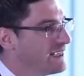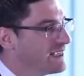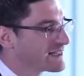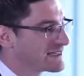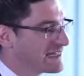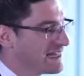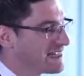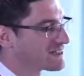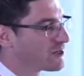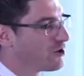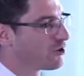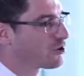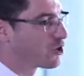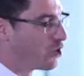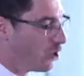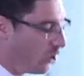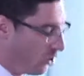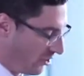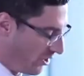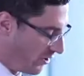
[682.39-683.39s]
So let's not
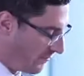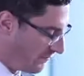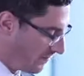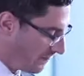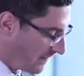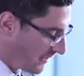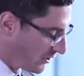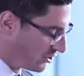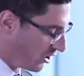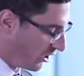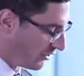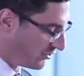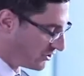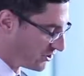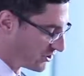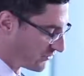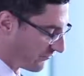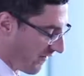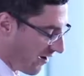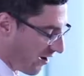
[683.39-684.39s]
call them
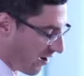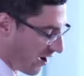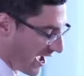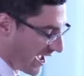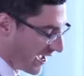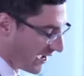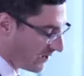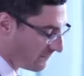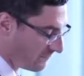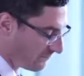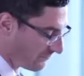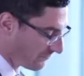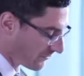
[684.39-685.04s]
guns for hire.